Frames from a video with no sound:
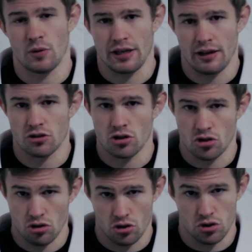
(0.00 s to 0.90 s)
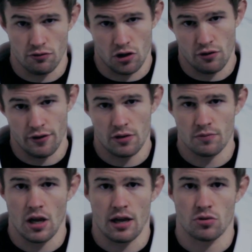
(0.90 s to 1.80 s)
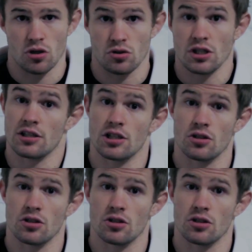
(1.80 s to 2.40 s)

a week, I struggle to recover. So 6